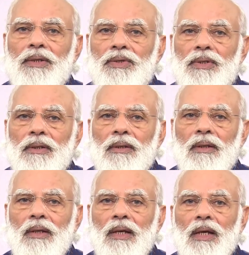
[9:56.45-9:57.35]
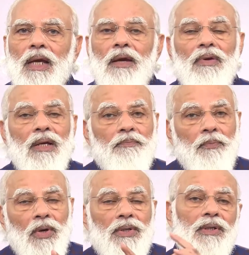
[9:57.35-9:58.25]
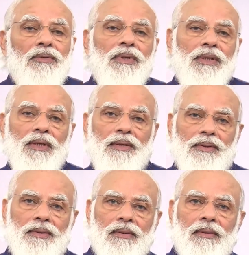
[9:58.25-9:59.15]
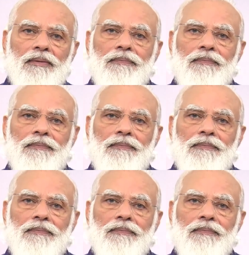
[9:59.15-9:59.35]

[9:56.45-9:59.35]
is giving positive results.